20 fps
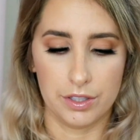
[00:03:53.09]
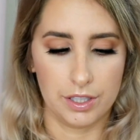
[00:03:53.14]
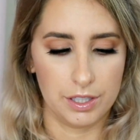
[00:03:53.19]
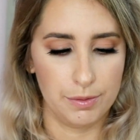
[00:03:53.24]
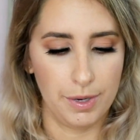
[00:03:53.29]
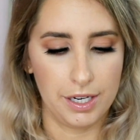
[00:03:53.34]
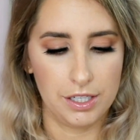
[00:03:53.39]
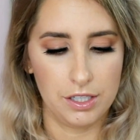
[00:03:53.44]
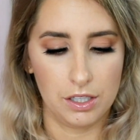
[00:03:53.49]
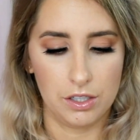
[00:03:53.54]

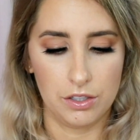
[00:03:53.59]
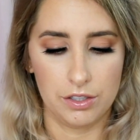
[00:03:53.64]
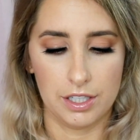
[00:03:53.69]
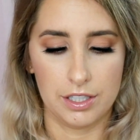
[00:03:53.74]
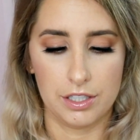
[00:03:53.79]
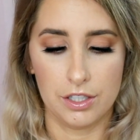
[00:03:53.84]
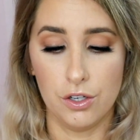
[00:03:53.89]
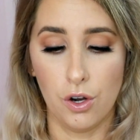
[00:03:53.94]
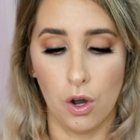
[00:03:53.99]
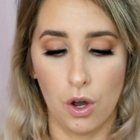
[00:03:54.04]
especially because
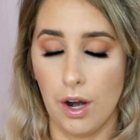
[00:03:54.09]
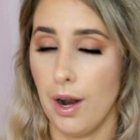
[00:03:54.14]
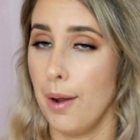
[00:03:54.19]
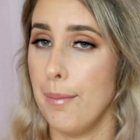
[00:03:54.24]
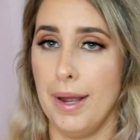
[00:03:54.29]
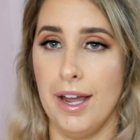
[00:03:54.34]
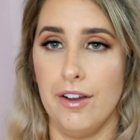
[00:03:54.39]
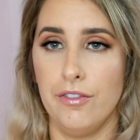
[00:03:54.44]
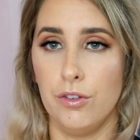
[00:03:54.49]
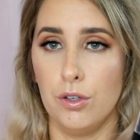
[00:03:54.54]
it's not a
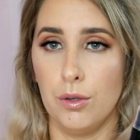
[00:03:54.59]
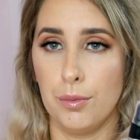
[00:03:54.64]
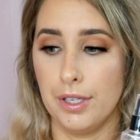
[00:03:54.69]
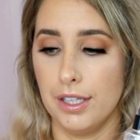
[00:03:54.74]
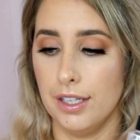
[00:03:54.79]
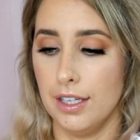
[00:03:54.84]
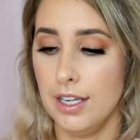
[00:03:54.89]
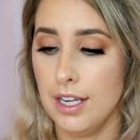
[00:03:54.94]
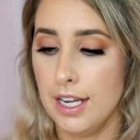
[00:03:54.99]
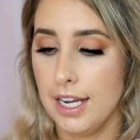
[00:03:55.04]
matte
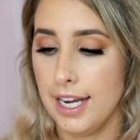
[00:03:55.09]
formula.